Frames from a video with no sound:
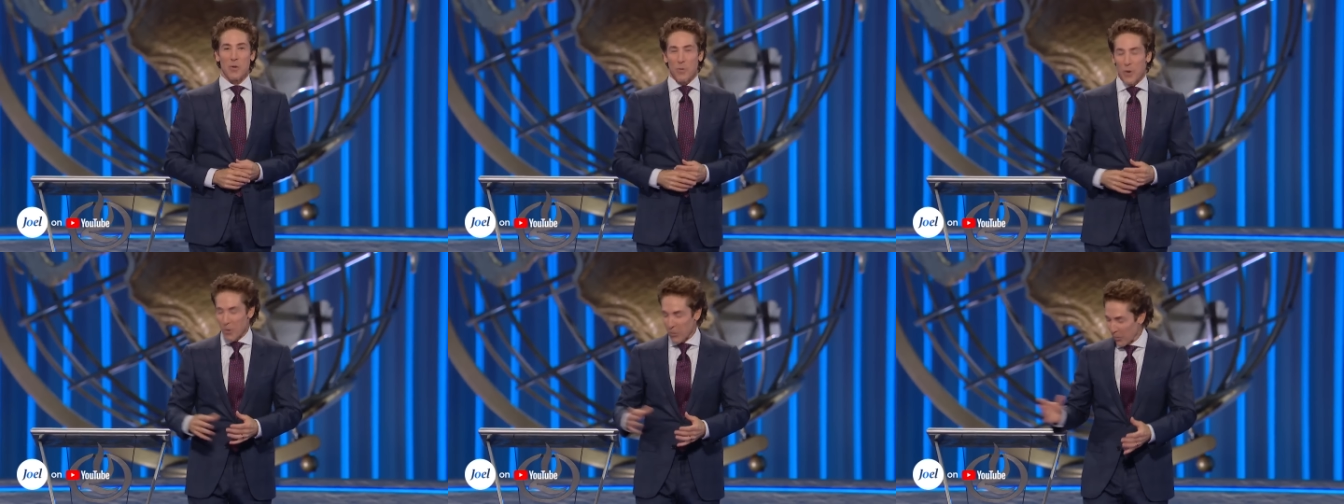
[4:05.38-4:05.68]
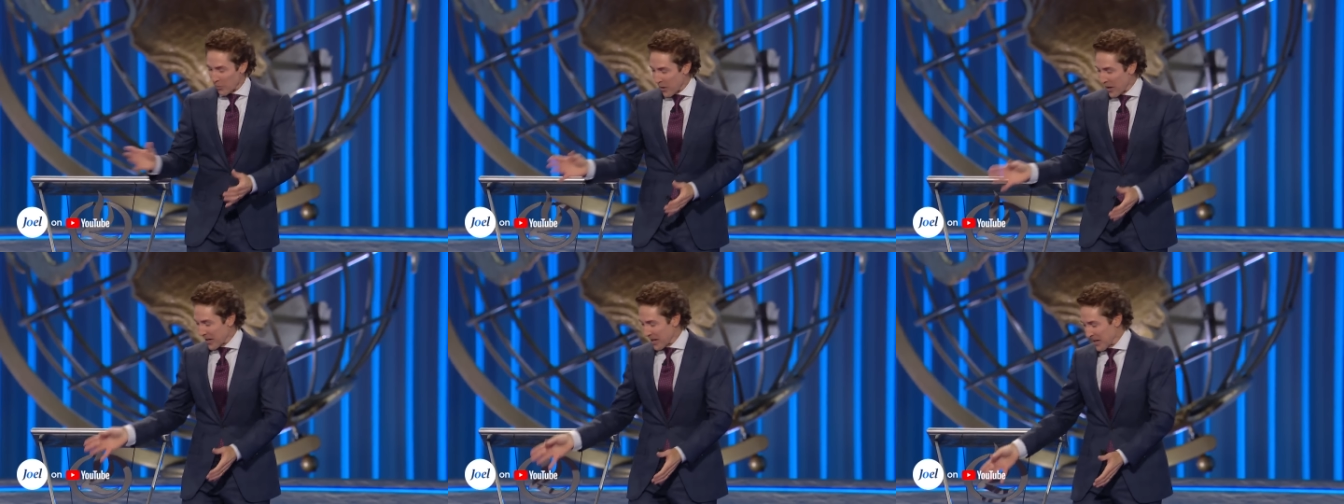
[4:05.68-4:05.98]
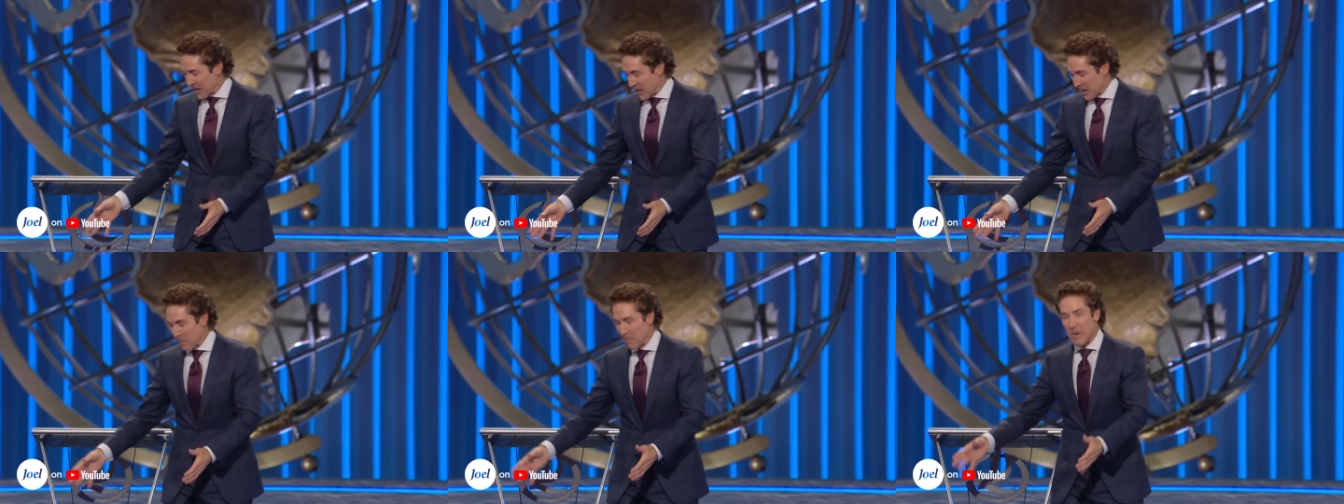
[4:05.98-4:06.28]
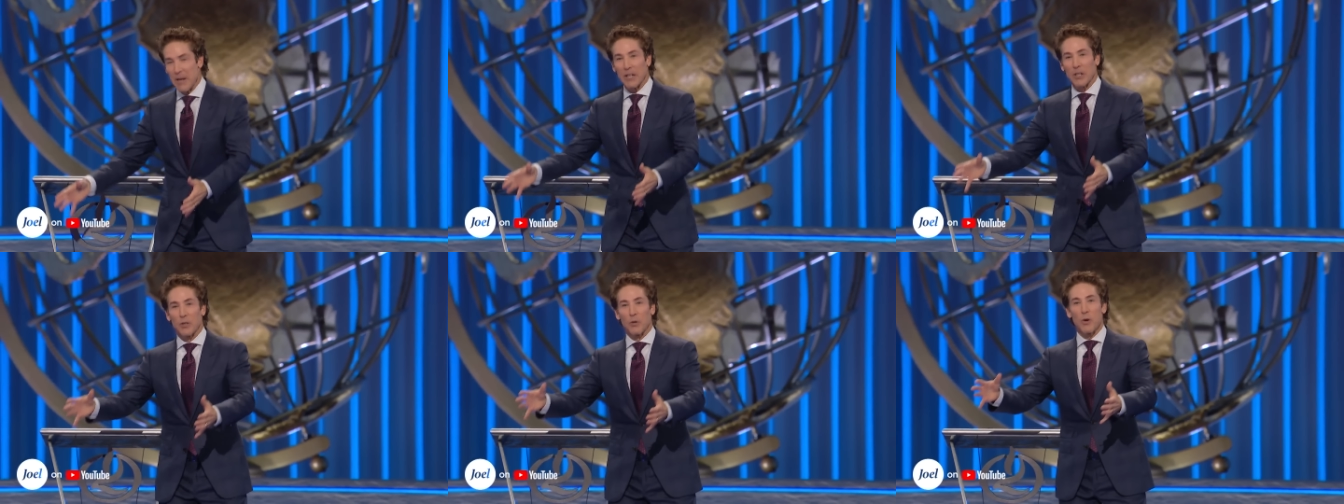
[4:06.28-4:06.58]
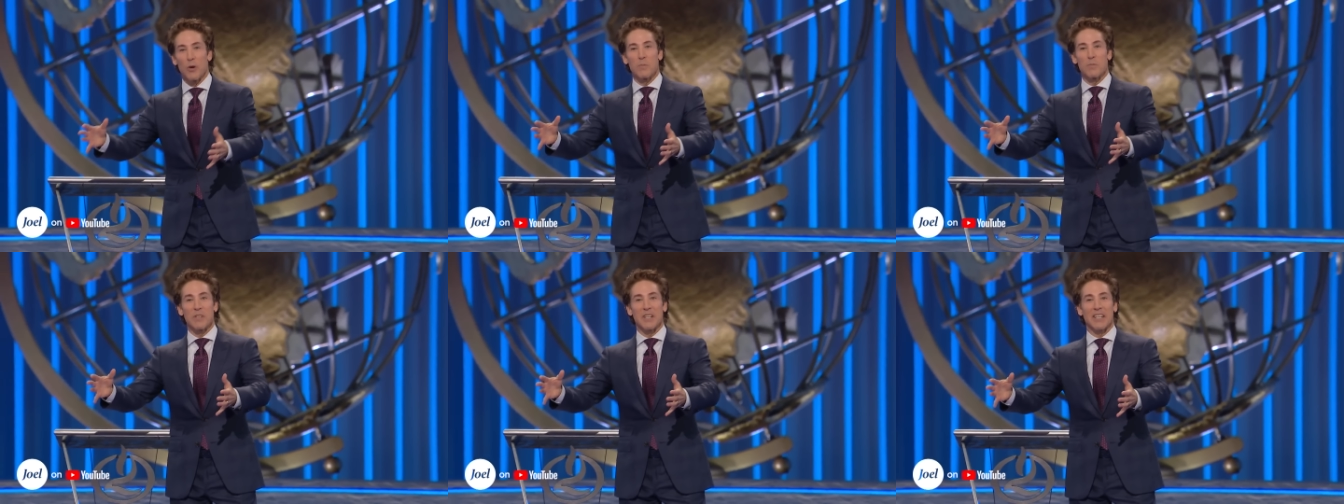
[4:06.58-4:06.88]
we were running in a big
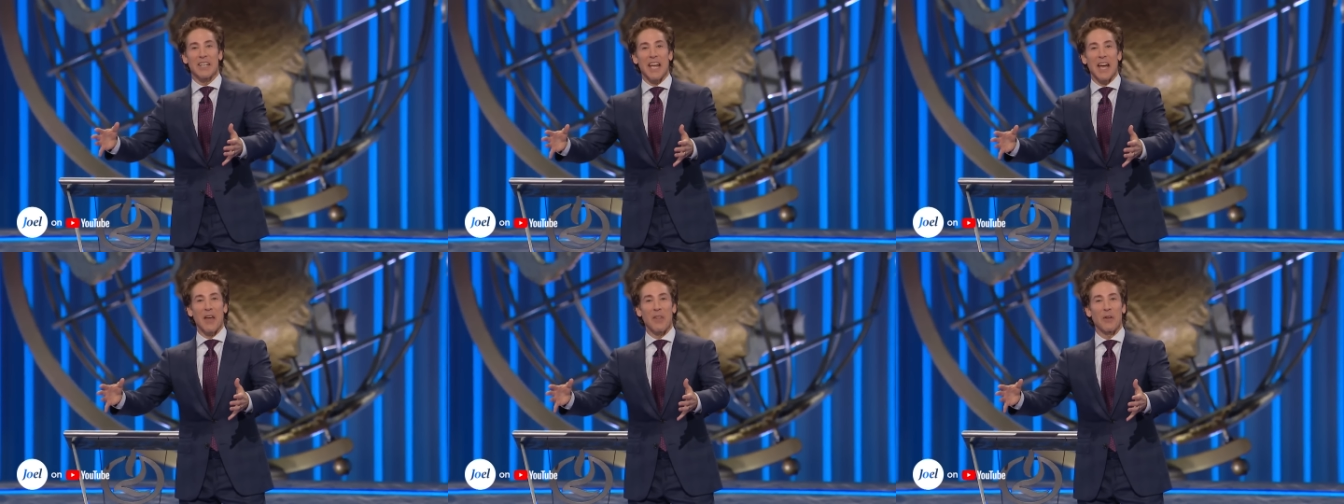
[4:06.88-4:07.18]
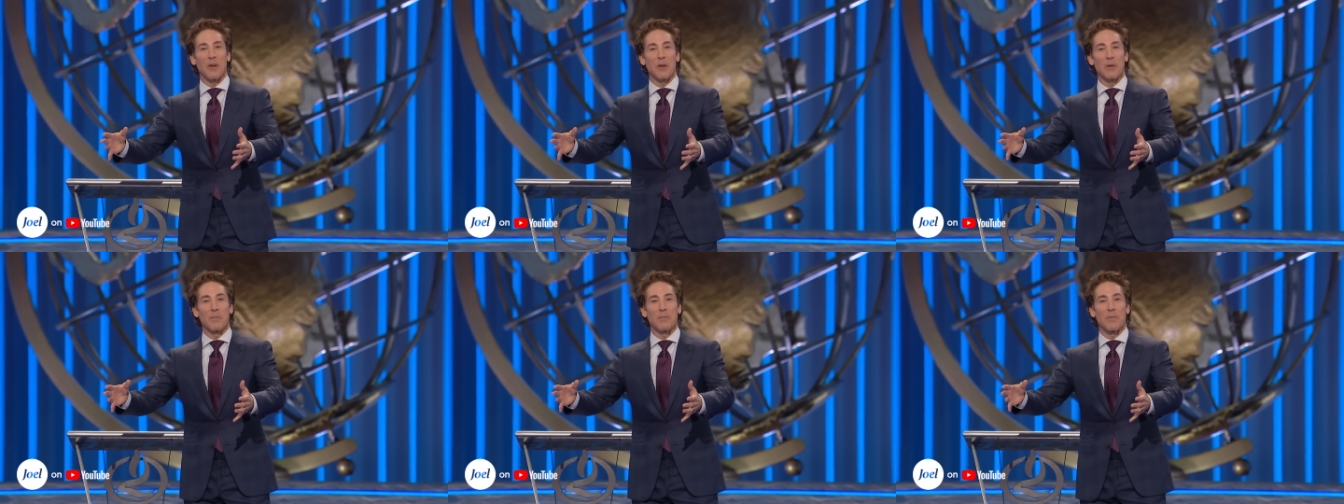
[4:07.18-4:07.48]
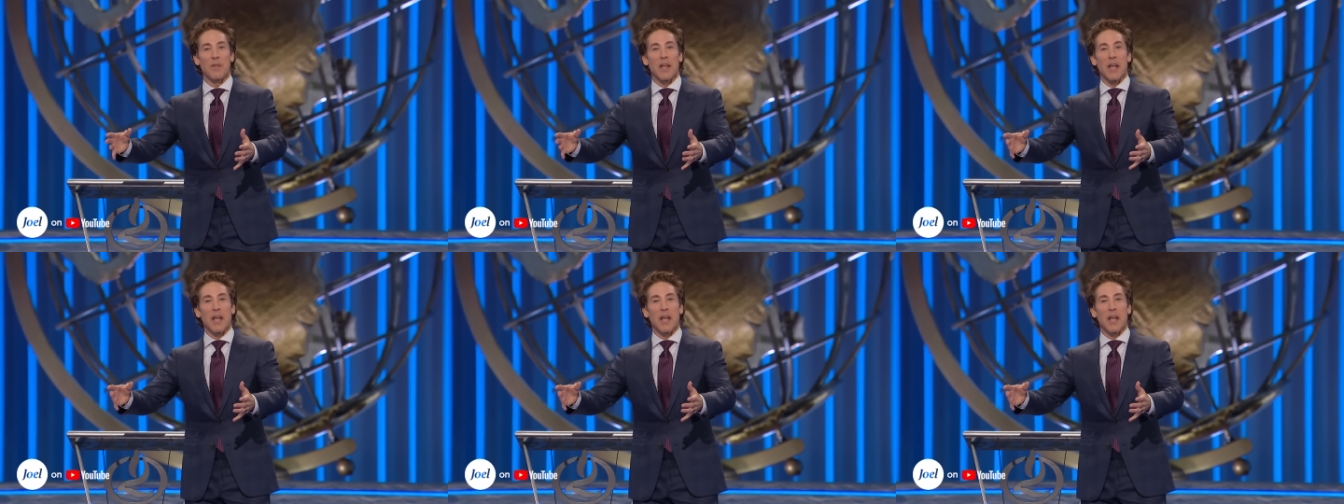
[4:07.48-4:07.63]
group together,